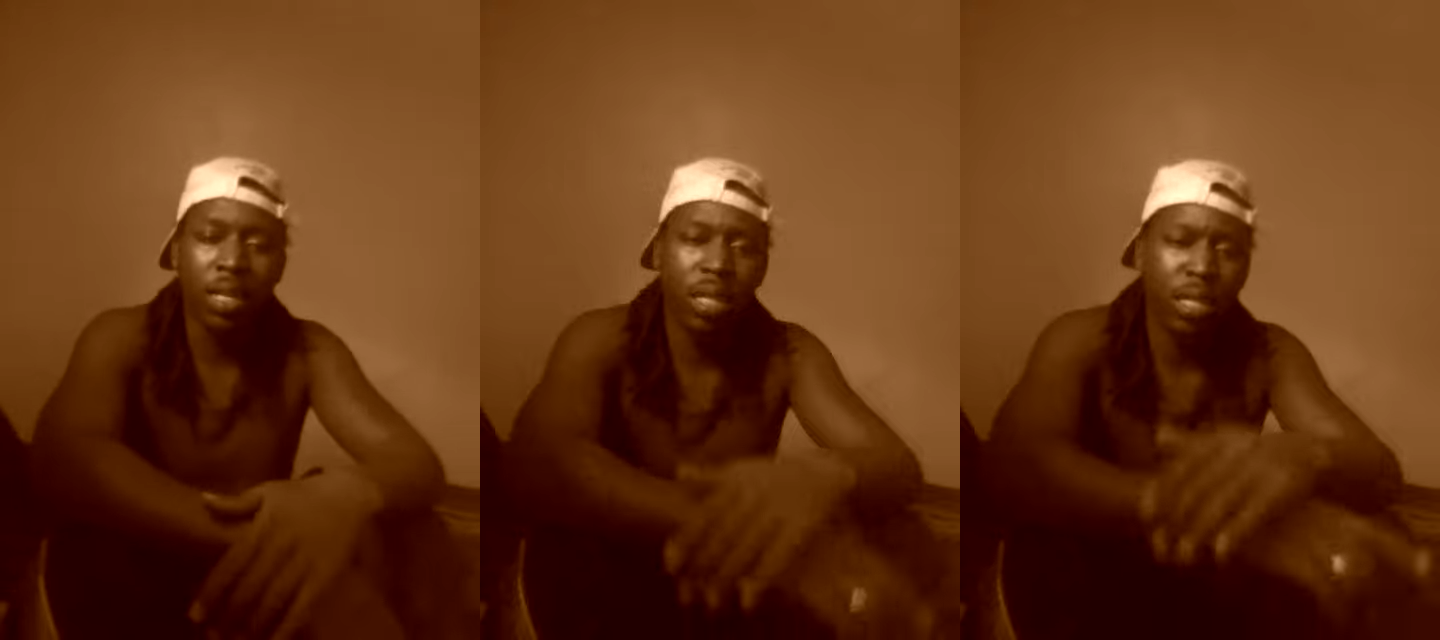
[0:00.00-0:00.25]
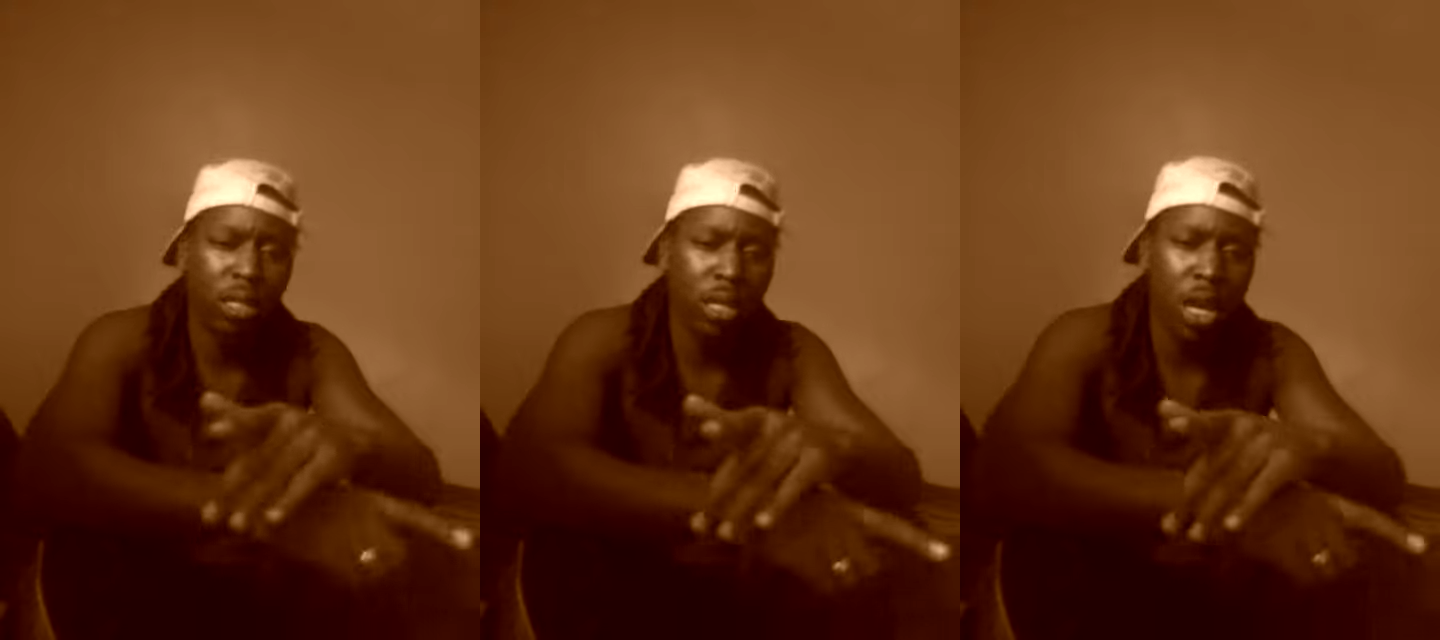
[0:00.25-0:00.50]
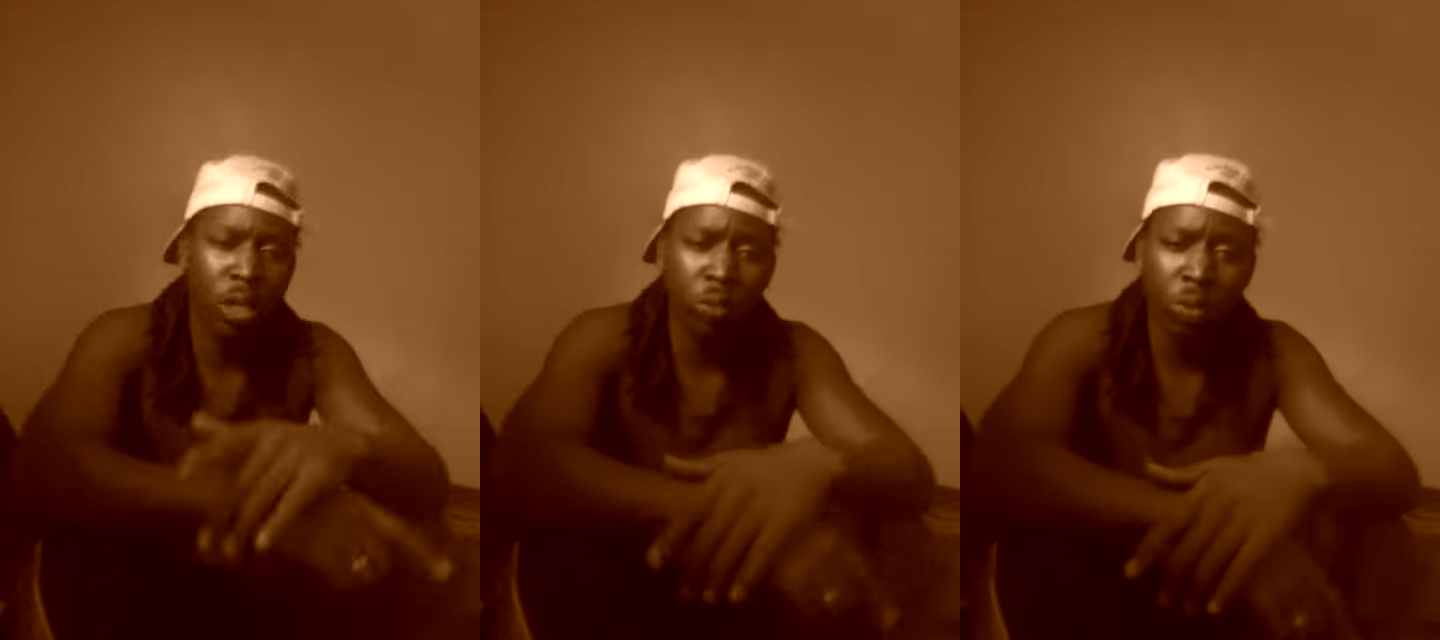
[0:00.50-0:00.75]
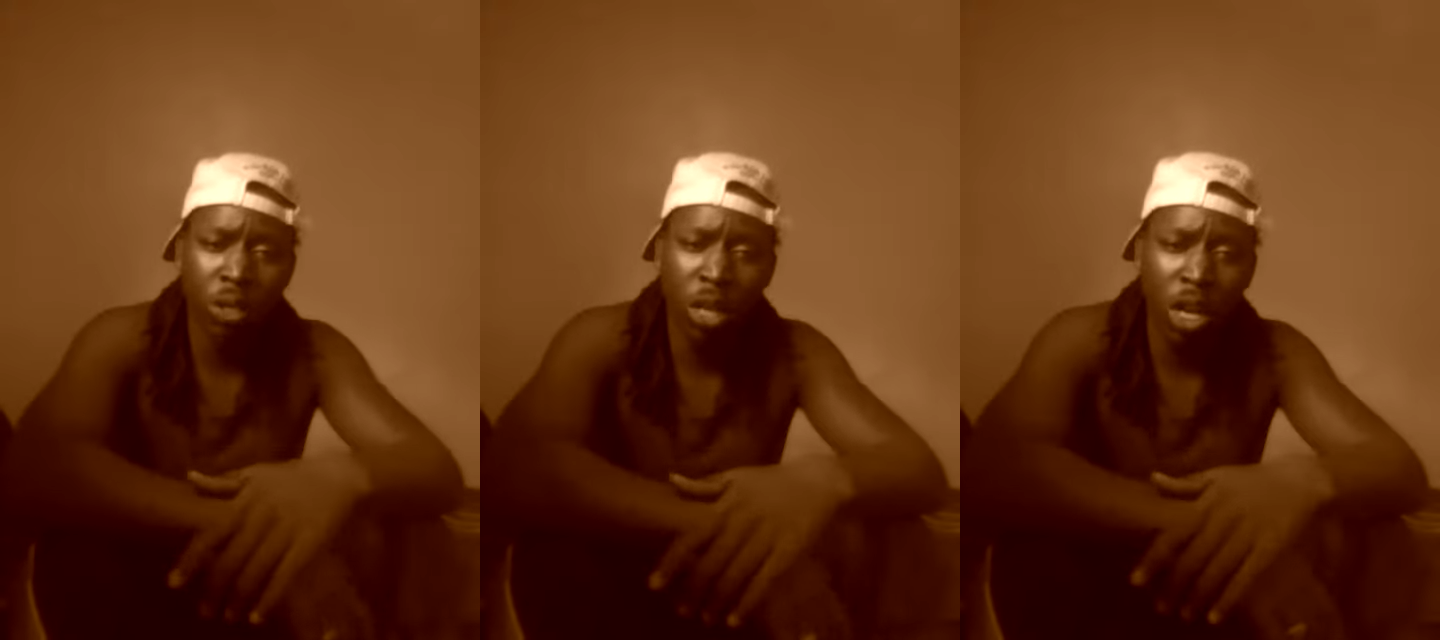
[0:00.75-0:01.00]
These
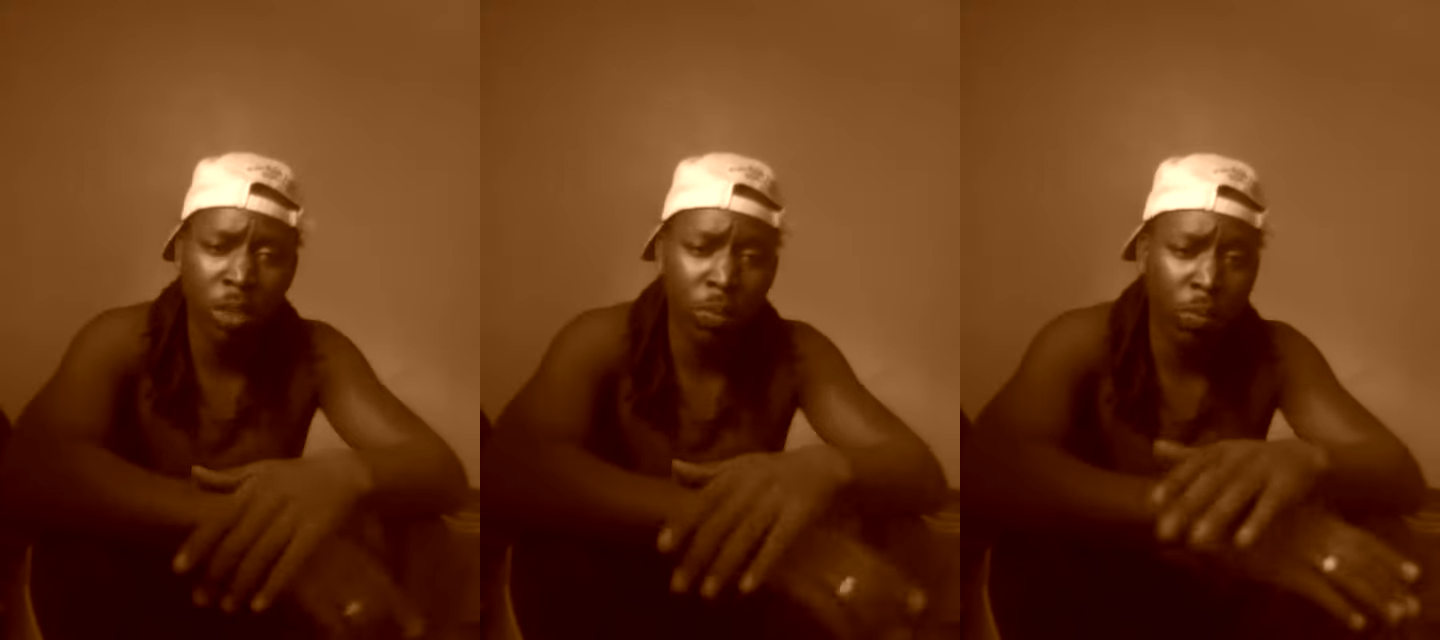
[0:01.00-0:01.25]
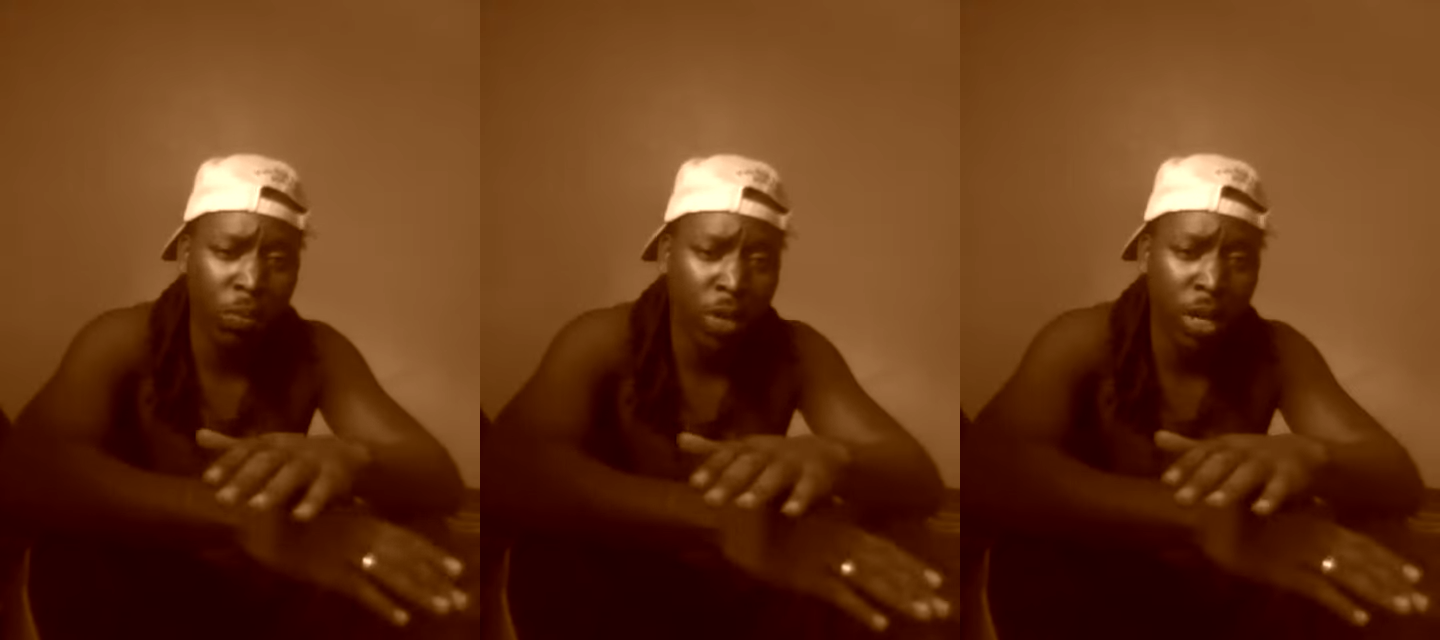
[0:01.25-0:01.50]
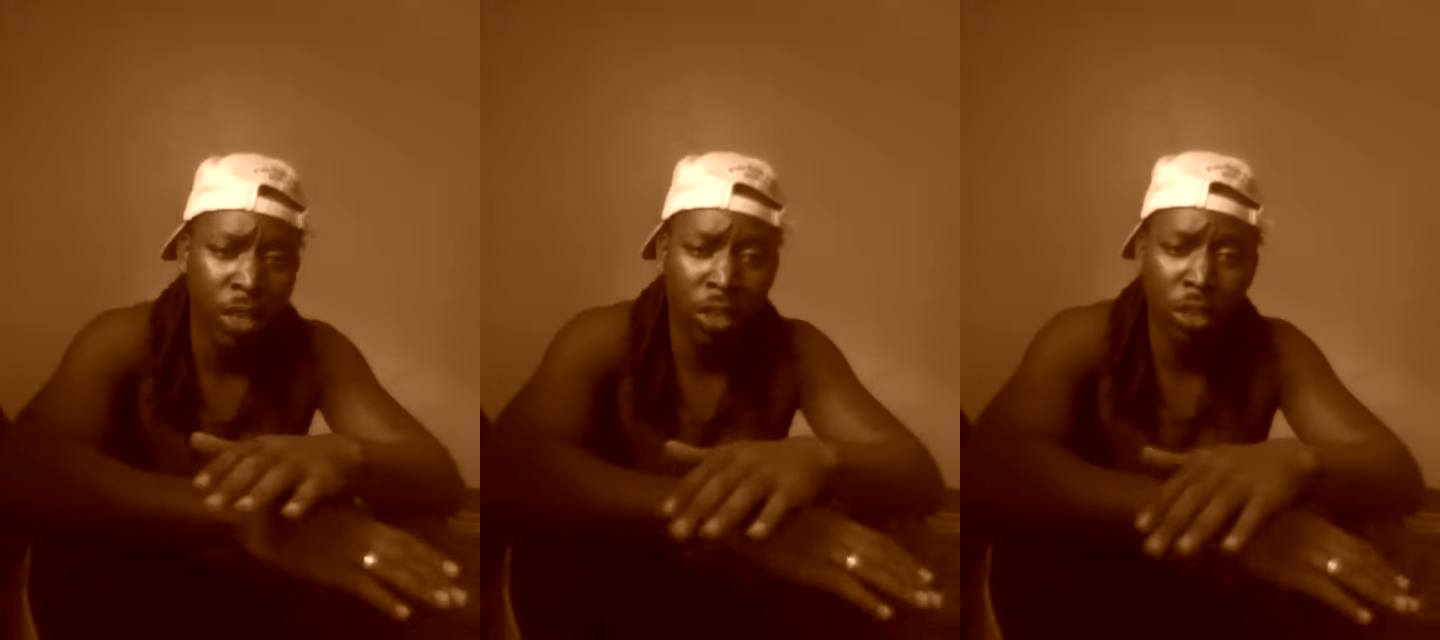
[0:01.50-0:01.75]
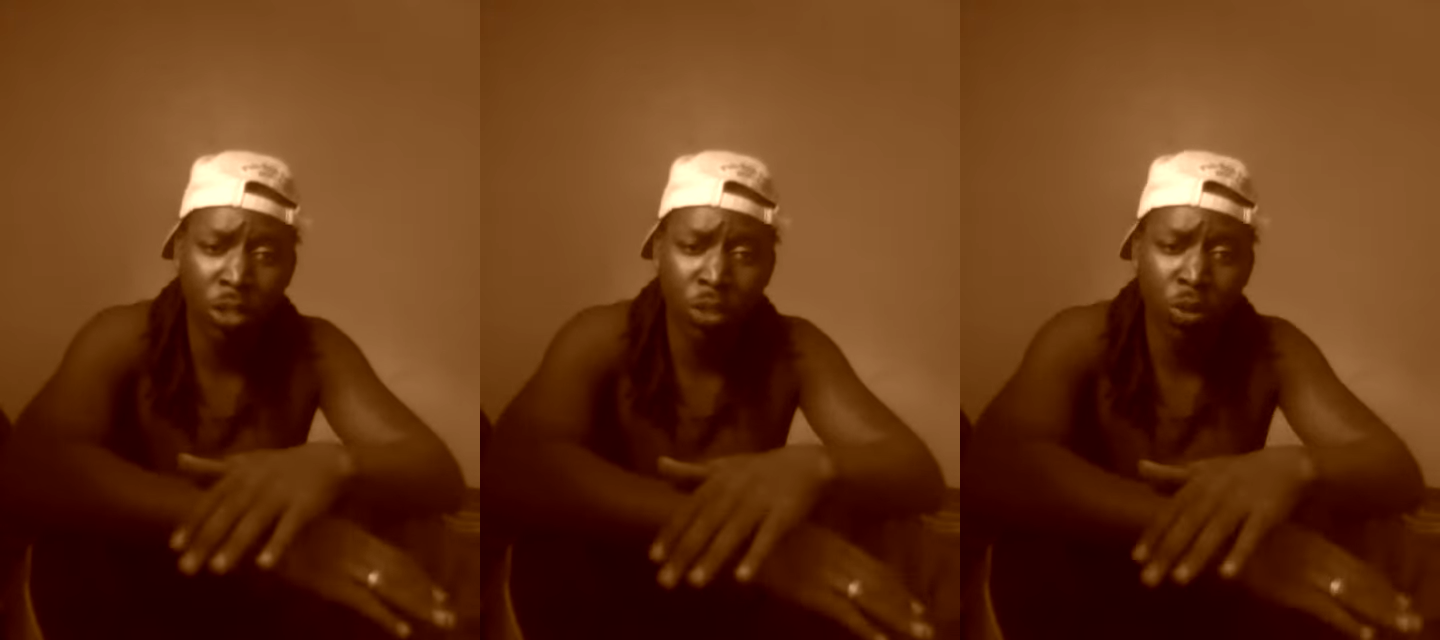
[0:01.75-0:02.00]
sexual thoughts been rushing